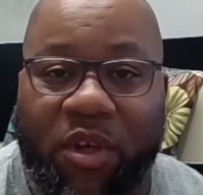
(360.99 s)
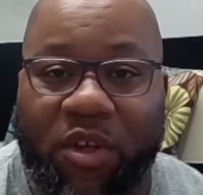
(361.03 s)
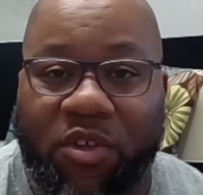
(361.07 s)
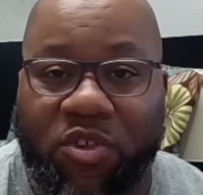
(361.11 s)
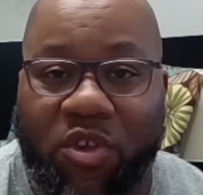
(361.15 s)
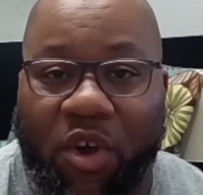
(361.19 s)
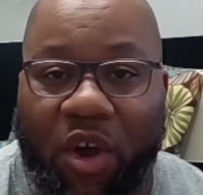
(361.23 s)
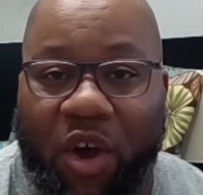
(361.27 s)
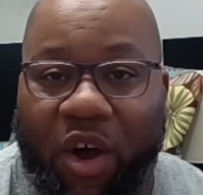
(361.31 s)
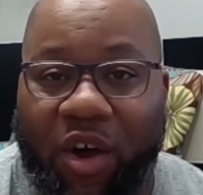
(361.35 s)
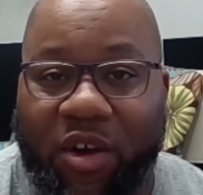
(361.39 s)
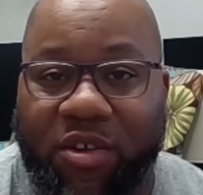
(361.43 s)
is
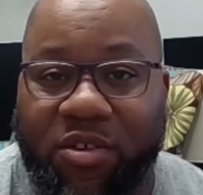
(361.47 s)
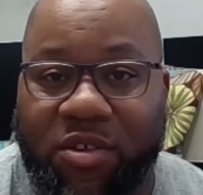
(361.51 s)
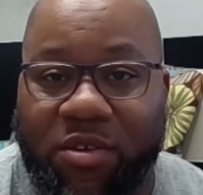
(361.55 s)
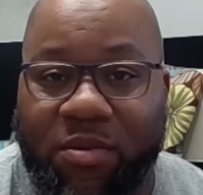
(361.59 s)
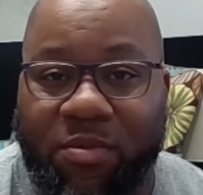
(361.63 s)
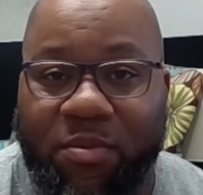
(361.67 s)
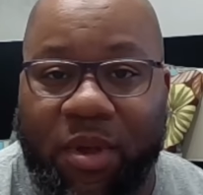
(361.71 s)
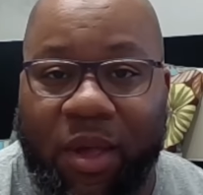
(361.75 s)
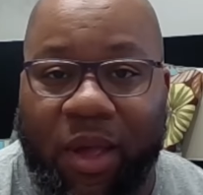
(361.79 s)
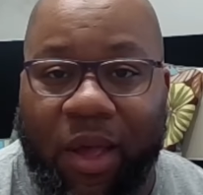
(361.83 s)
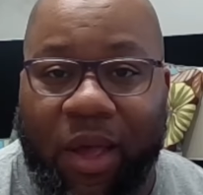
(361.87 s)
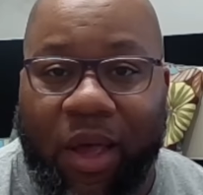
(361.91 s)

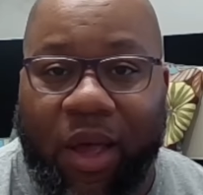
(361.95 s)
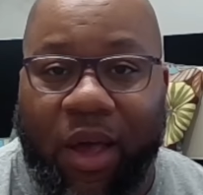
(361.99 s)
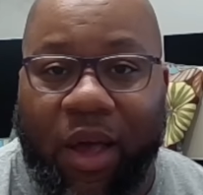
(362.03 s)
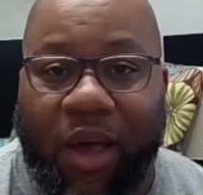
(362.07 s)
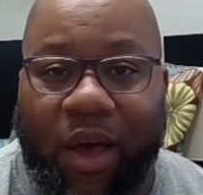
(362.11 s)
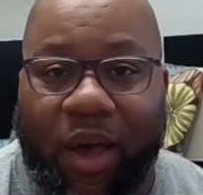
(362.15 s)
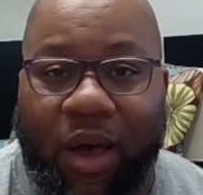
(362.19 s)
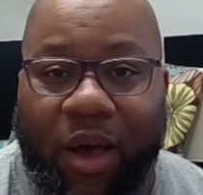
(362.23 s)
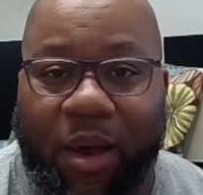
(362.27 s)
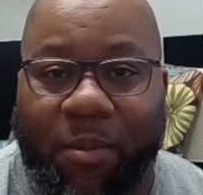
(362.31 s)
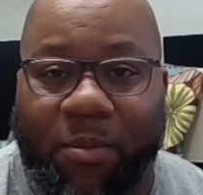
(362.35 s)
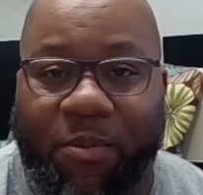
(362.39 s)
awesome.
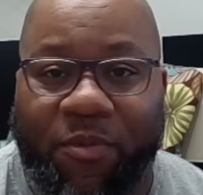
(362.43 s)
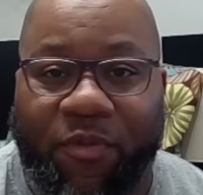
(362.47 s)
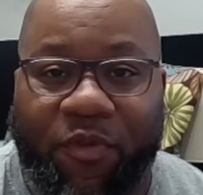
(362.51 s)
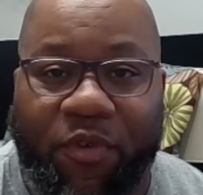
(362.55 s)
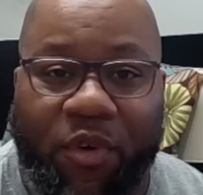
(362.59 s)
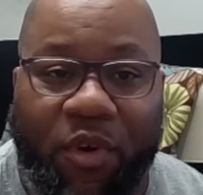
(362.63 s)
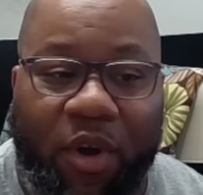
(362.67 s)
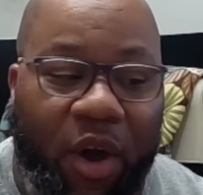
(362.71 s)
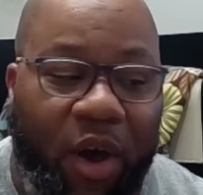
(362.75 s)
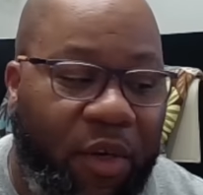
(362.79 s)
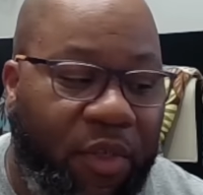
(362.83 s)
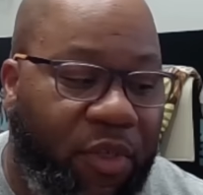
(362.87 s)

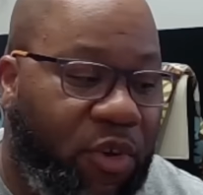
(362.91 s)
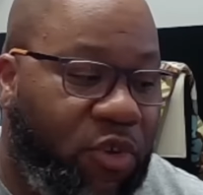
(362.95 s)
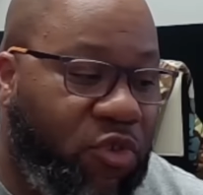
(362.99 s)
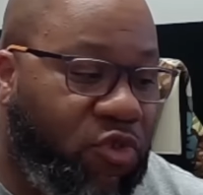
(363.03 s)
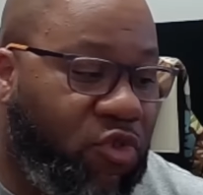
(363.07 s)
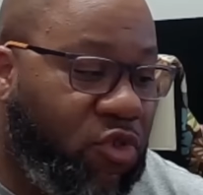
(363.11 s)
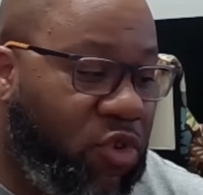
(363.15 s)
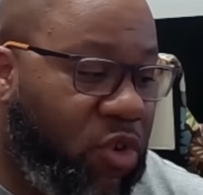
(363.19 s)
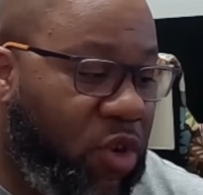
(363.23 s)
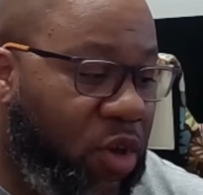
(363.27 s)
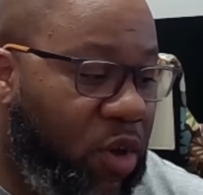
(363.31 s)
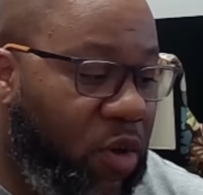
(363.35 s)
For
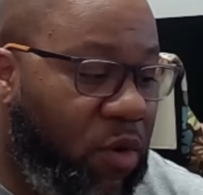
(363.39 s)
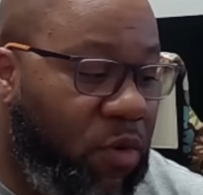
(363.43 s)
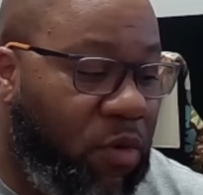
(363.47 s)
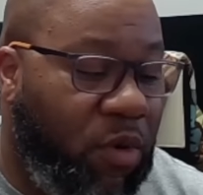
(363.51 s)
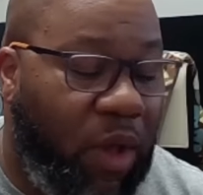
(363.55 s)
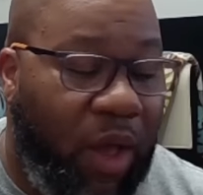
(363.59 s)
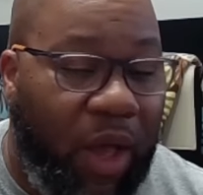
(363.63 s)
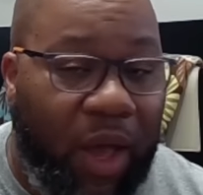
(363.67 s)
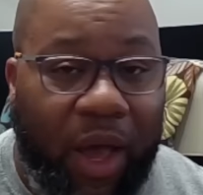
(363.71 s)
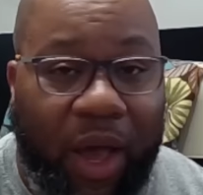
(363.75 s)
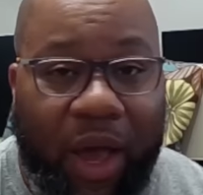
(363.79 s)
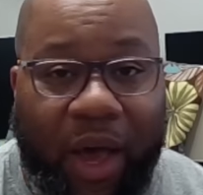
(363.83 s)
others, no.
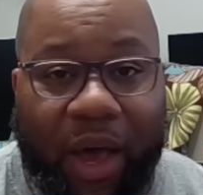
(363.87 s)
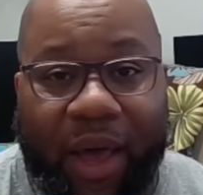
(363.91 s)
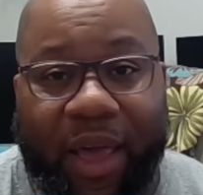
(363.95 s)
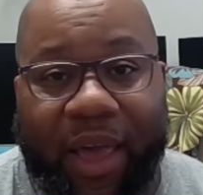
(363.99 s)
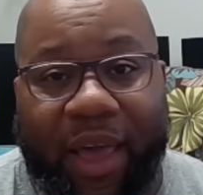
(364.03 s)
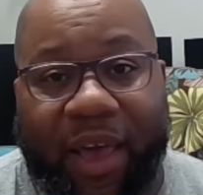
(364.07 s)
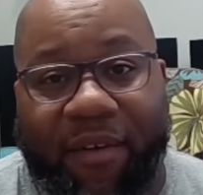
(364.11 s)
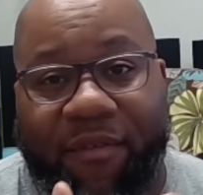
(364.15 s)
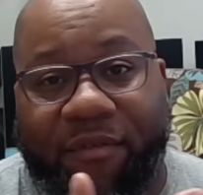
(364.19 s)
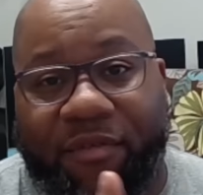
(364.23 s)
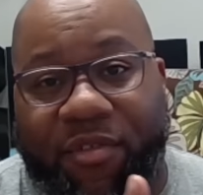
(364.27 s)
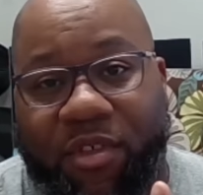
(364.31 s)
I
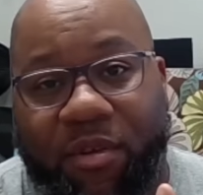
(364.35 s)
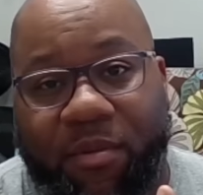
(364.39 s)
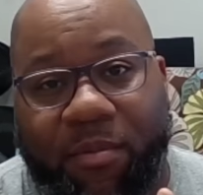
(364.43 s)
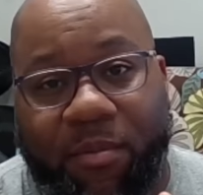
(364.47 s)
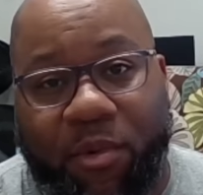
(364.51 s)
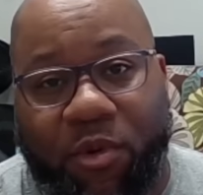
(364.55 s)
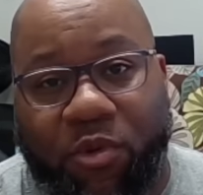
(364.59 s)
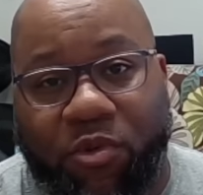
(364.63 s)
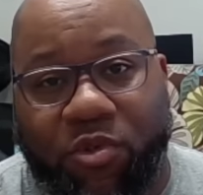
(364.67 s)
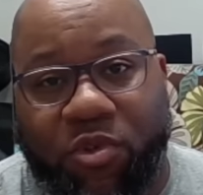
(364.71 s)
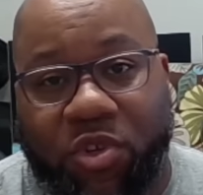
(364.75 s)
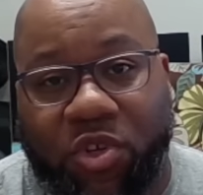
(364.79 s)
have the
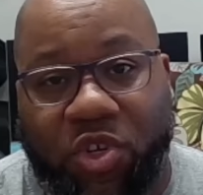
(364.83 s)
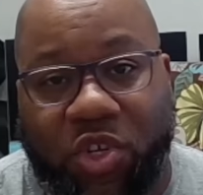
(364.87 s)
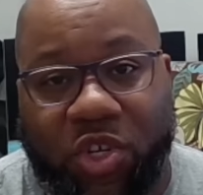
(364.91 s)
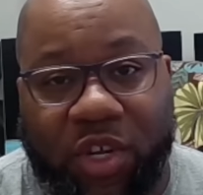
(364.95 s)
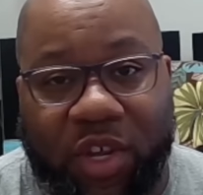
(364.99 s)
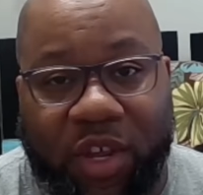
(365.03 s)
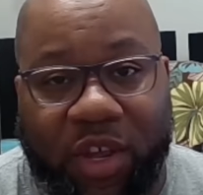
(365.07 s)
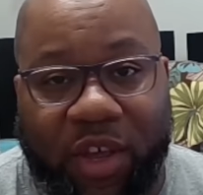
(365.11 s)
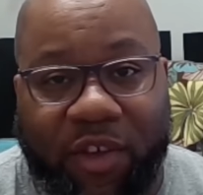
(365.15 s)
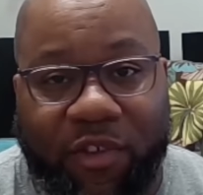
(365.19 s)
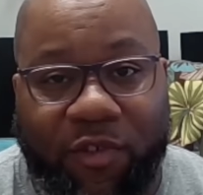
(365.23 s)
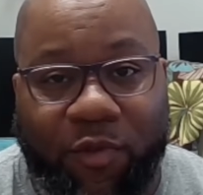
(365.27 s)
Moza
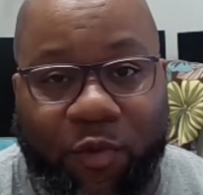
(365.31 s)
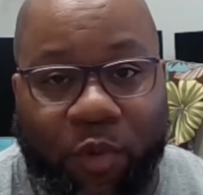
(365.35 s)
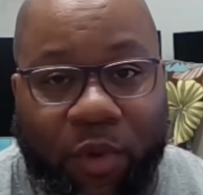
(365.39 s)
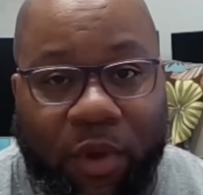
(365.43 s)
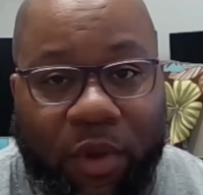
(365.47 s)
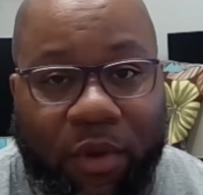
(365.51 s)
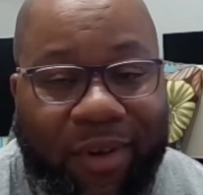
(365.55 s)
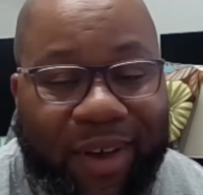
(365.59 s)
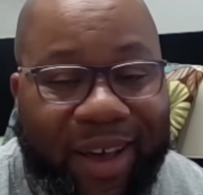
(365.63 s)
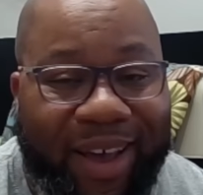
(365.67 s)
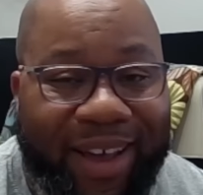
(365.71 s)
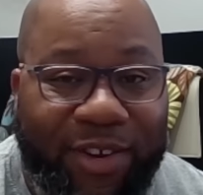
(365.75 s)
GS
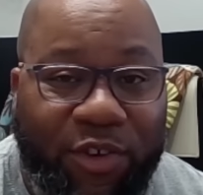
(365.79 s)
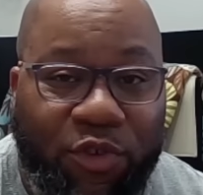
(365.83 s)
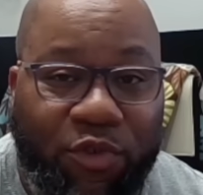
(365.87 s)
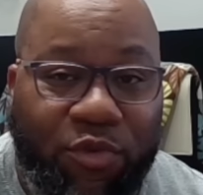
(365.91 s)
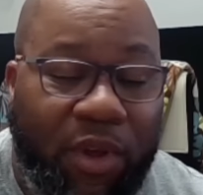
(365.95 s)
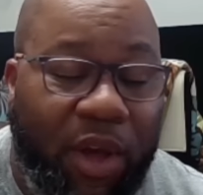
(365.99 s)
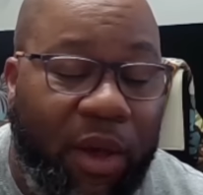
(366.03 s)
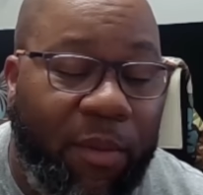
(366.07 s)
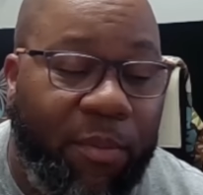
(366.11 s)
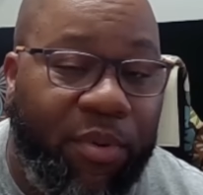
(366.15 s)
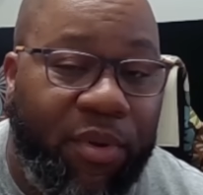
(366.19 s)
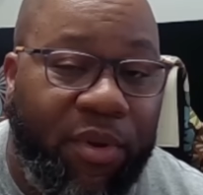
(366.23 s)
wheel. I do
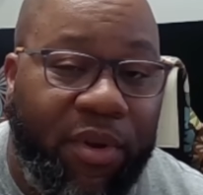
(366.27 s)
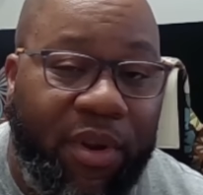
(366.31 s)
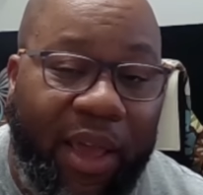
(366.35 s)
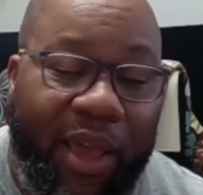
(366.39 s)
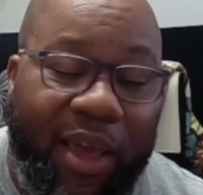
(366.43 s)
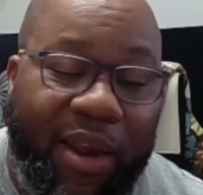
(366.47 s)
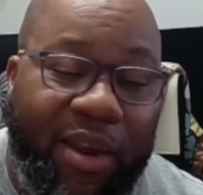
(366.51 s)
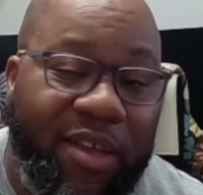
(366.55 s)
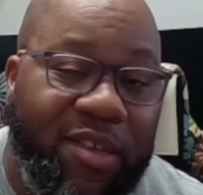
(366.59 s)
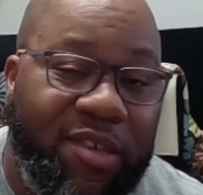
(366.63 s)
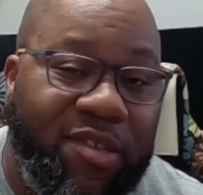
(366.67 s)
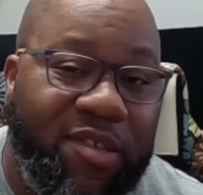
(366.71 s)
not put
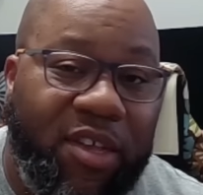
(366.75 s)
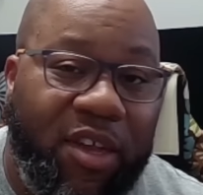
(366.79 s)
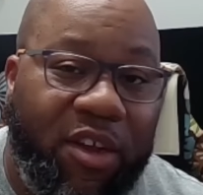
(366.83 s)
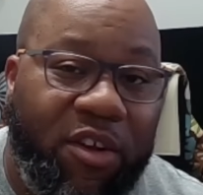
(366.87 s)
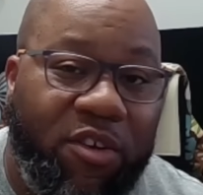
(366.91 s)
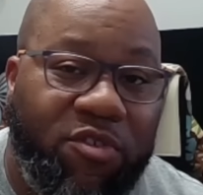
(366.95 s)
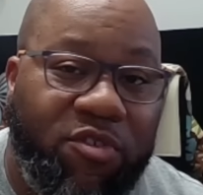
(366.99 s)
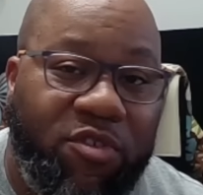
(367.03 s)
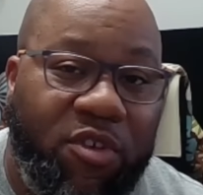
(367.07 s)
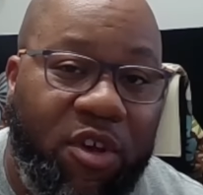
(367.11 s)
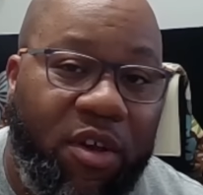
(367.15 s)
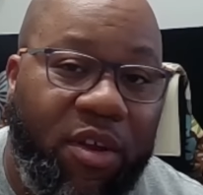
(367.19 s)
any
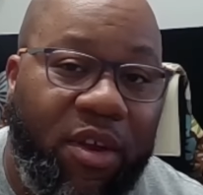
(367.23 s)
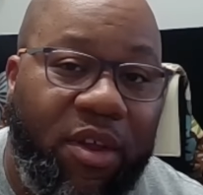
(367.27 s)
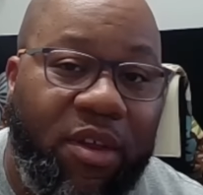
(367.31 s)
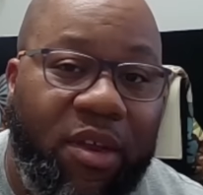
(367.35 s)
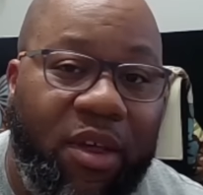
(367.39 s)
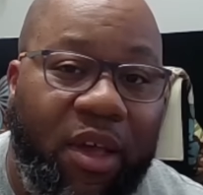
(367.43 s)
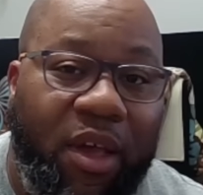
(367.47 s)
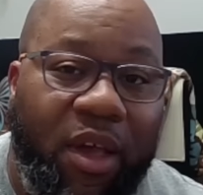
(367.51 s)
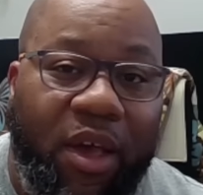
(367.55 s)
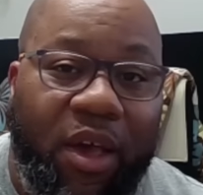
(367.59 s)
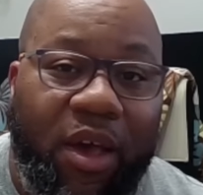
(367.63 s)
stickers on it.